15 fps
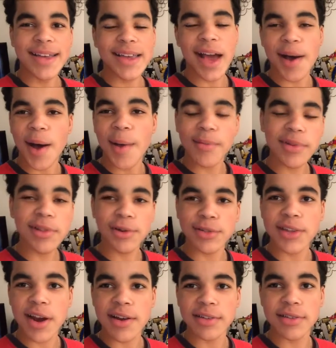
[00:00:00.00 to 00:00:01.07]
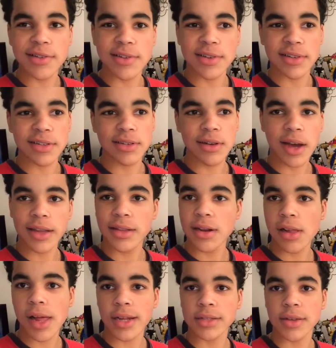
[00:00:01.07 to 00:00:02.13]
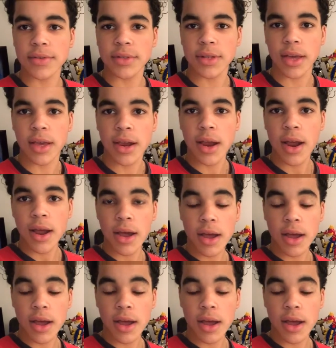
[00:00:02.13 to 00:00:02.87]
Yeah, I'm a little tired too because I did a lot of stuff today.